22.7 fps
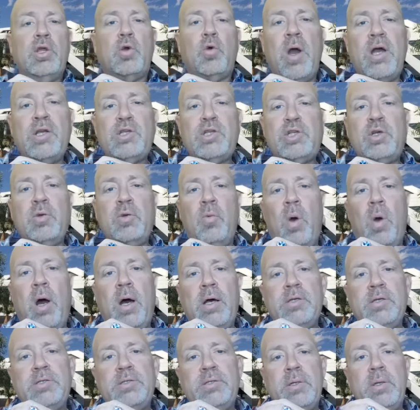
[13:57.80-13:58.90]
the question
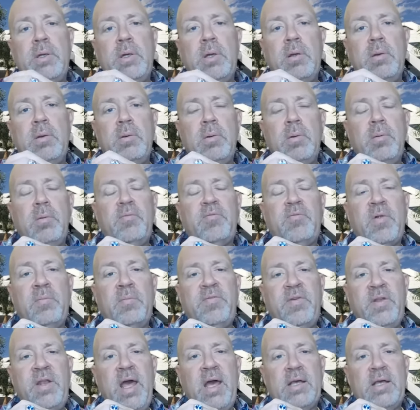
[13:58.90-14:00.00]
was from